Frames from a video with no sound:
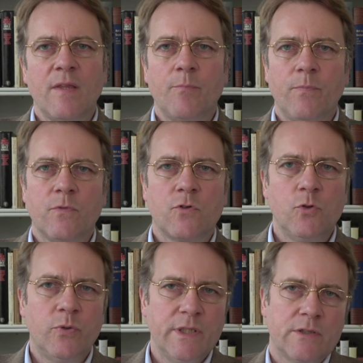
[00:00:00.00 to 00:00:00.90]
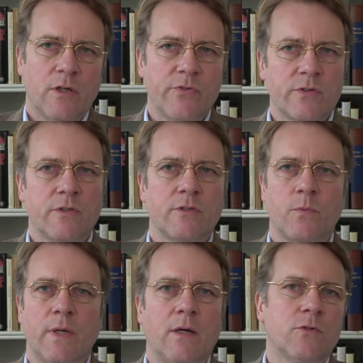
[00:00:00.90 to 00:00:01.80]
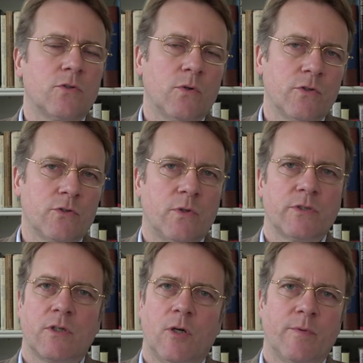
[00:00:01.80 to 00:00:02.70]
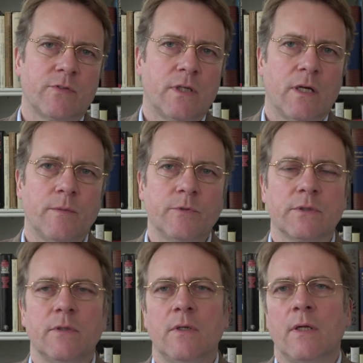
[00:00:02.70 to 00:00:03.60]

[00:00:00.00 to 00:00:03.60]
The two police officers were out talking to us a couple of times,